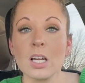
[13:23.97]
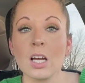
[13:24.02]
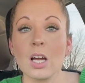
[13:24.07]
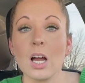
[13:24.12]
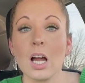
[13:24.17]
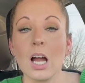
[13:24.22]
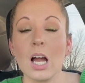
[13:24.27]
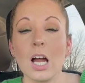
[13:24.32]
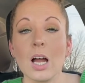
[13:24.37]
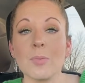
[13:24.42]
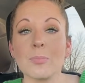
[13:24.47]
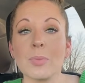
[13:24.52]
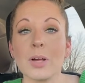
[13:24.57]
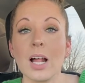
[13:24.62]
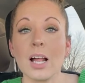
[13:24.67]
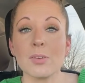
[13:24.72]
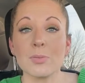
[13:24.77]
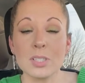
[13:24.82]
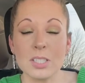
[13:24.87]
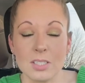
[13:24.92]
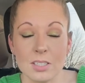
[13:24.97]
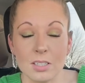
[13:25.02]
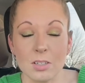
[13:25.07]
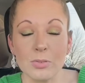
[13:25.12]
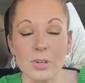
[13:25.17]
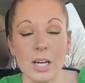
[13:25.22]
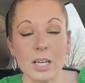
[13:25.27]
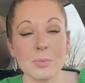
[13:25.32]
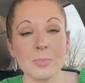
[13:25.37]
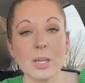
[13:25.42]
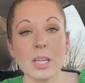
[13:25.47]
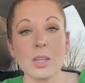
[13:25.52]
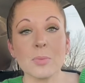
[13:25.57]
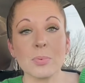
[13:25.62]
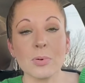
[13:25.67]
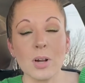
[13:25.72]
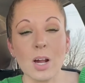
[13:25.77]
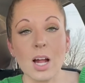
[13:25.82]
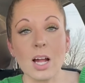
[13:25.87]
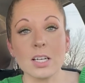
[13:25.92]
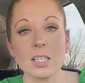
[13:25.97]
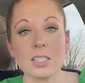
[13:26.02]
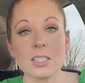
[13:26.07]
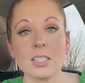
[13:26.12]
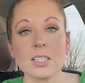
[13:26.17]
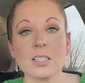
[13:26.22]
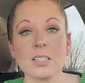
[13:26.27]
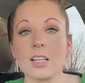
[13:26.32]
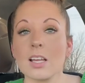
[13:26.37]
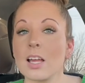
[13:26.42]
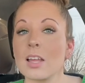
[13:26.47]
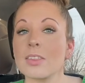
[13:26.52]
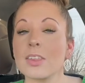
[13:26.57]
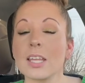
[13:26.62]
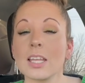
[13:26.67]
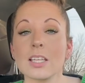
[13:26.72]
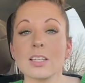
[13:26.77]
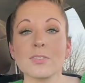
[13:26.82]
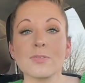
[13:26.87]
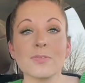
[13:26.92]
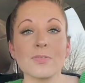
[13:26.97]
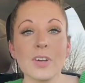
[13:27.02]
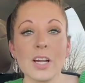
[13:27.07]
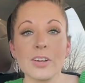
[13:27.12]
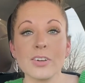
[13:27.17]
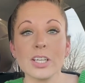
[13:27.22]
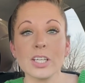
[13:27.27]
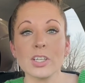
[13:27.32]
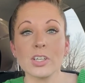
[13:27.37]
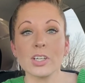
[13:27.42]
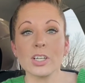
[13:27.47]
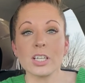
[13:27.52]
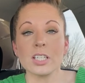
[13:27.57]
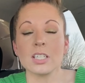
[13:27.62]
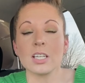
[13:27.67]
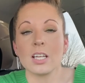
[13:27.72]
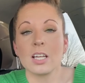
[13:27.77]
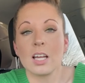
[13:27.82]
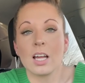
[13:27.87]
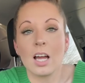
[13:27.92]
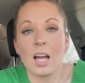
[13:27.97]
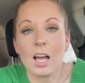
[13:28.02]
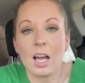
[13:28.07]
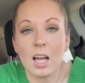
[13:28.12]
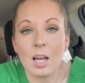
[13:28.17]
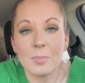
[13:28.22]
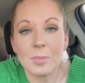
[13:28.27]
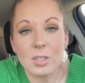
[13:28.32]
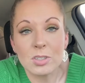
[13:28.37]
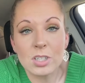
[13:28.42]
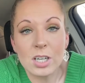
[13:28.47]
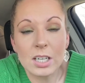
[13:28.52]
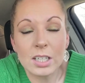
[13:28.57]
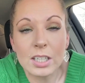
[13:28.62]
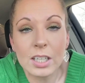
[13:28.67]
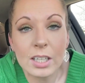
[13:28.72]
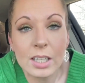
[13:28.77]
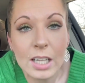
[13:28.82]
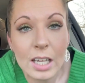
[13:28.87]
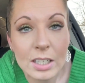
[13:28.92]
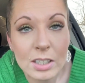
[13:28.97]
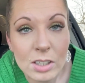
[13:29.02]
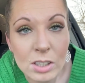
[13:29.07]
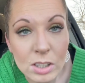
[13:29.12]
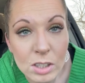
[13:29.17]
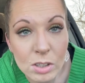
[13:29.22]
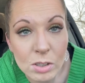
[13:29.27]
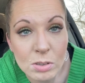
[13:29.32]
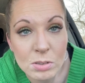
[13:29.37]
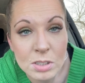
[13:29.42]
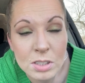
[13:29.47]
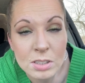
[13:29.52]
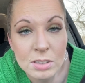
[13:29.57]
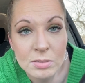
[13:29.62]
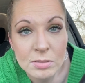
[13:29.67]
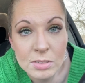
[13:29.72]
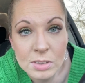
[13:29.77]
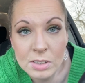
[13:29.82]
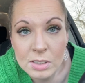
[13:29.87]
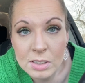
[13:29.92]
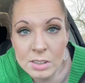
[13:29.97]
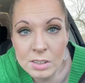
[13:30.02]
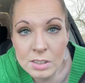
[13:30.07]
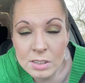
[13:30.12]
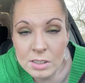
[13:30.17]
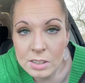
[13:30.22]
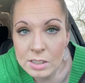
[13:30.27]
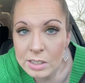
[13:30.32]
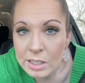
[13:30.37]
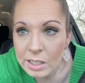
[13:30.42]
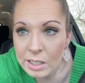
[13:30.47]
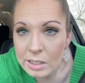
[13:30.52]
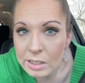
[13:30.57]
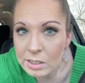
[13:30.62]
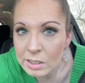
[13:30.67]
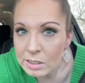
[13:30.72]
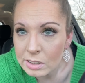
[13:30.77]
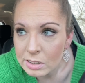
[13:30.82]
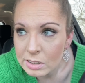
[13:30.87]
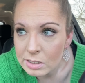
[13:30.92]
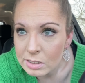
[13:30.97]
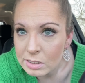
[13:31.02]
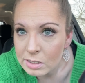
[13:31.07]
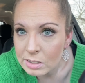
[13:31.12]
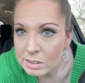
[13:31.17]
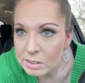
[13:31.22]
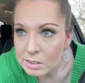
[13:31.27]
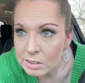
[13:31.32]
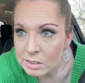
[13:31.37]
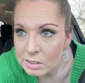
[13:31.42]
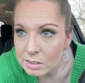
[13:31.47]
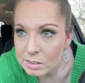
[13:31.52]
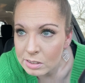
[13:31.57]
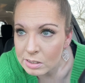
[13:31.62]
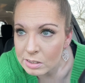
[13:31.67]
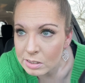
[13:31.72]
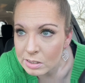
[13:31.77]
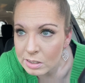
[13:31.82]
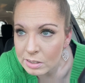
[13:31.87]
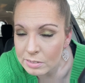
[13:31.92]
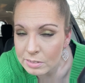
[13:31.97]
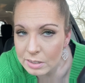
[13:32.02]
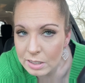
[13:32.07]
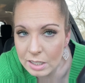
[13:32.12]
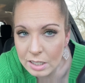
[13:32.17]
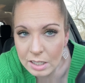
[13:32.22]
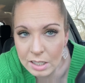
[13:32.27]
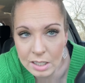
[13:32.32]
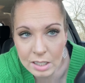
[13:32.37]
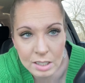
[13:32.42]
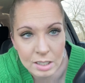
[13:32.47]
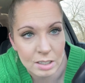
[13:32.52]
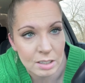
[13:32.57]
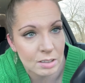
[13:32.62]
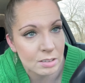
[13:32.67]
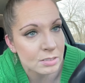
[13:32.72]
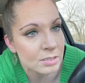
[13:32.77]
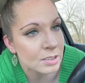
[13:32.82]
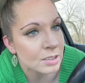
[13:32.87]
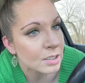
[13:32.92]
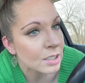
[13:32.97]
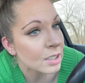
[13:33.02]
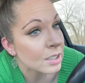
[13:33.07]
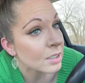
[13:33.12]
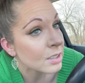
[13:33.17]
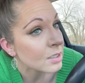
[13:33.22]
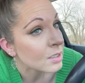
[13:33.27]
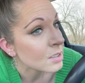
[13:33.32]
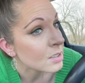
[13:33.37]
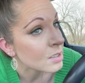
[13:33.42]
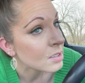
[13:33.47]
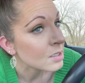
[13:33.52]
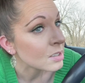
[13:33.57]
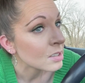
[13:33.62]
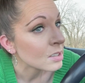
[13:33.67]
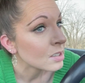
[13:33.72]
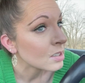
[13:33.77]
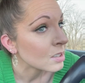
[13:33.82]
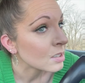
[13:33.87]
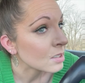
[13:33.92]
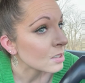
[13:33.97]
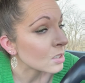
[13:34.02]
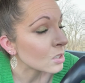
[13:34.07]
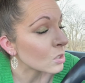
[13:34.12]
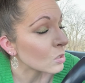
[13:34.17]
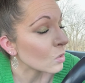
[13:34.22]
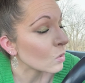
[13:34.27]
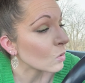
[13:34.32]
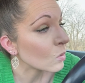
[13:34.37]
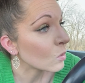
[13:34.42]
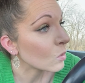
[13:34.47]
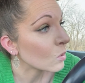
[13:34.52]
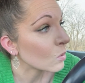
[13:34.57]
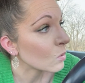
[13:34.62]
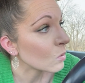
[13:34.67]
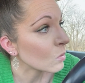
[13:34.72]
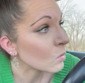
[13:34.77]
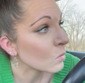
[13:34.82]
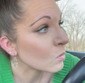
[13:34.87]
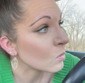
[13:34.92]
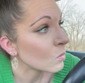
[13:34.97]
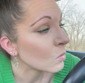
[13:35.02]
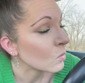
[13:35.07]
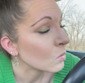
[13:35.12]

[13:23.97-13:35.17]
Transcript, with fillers: Um, but I would still recommend the product. I think it's very good. Um, I'll try to get kind of close and kind of look around and kind of show you